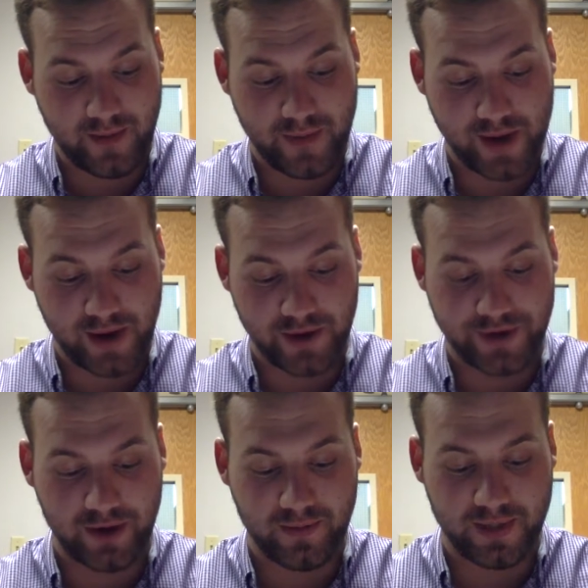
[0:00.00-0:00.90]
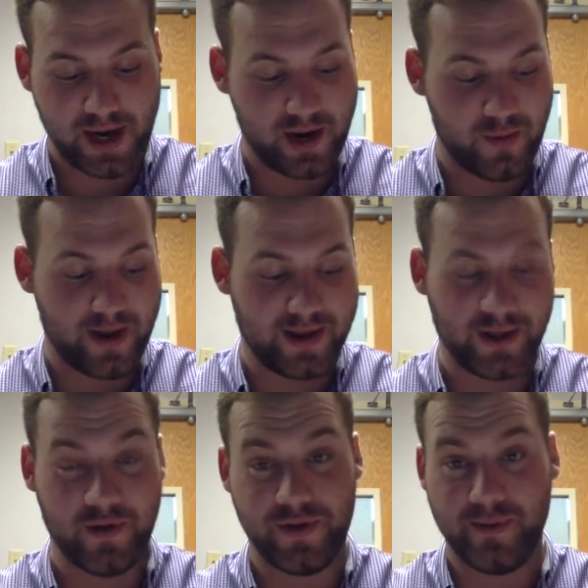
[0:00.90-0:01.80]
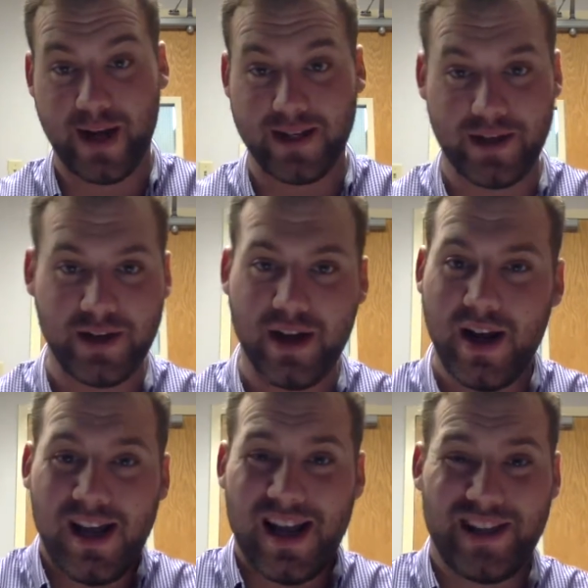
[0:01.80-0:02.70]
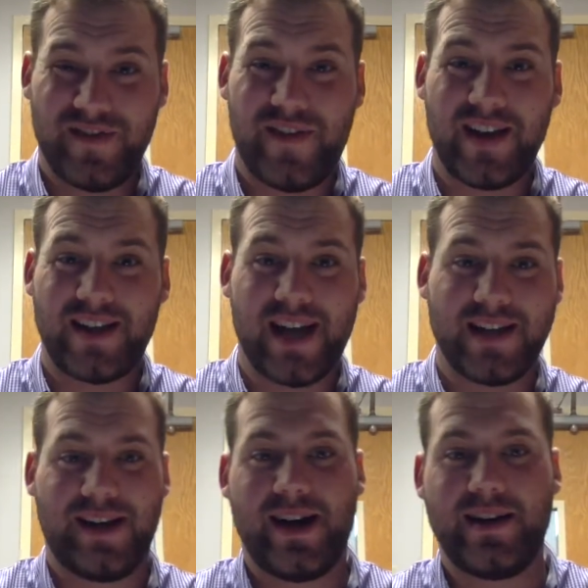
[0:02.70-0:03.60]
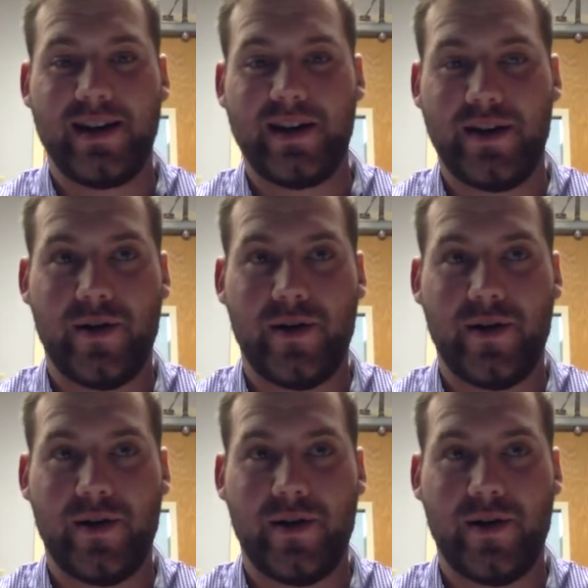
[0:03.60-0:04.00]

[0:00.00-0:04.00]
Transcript: be on your terms and in a way that serves your message?" That's a fantastic idea.